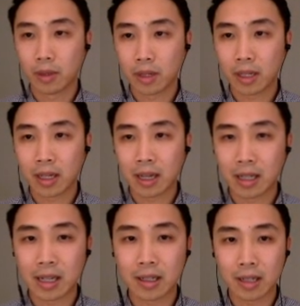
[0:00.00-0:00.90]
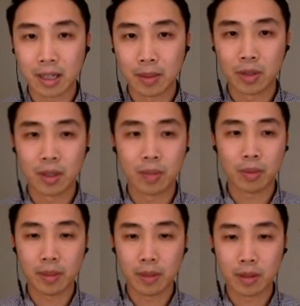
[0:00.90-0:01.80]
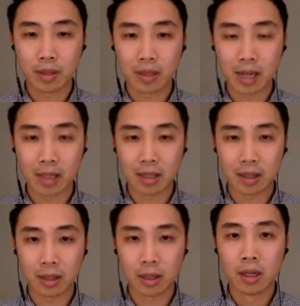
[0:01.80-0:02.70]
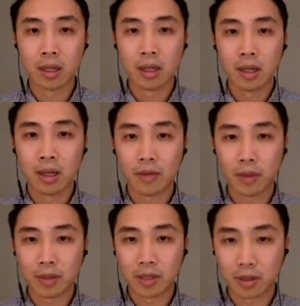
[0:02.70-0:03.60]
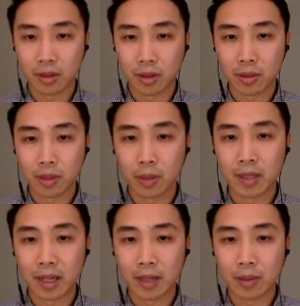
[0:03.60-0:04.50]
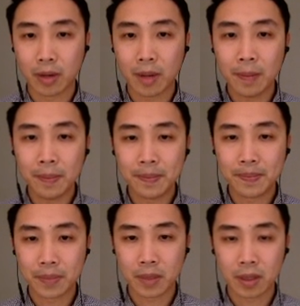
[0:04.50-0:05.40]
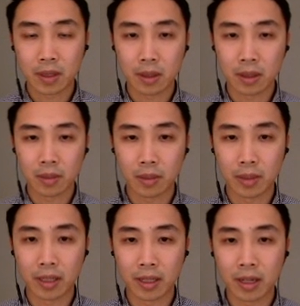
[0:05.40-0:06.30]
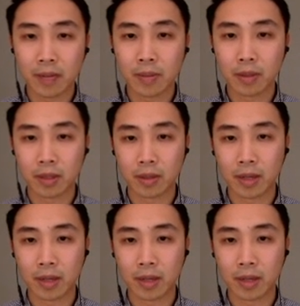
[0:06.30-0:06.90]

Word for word: we're looking at satellite imagery pre and post disaster from Digital Globe's open data program, pre on the left, post